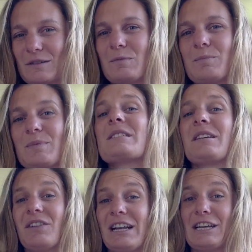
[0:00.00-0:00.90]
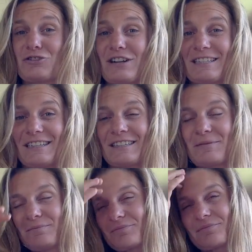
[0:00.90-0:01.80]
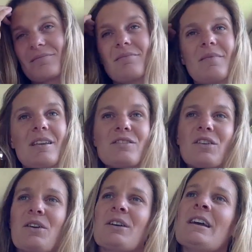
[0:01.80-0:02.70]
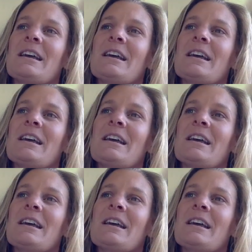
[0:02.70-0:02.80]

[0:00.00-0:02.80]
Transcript: specifically addresses. So